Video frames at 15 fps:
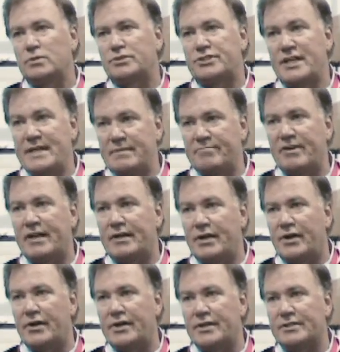team
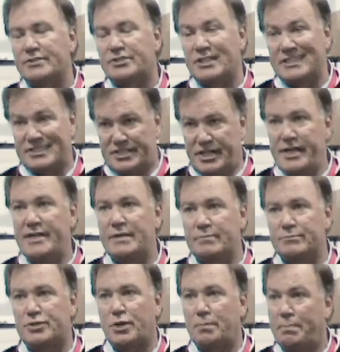veterinarians and
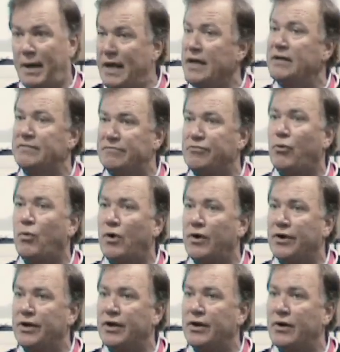teams are paying for
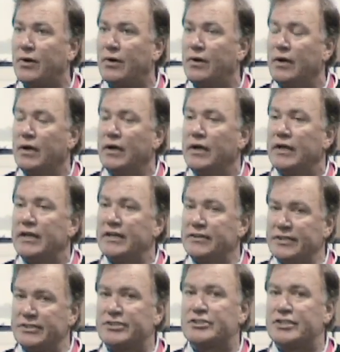here in
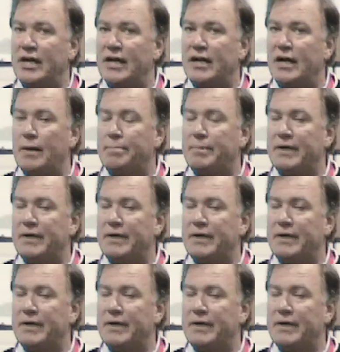this setup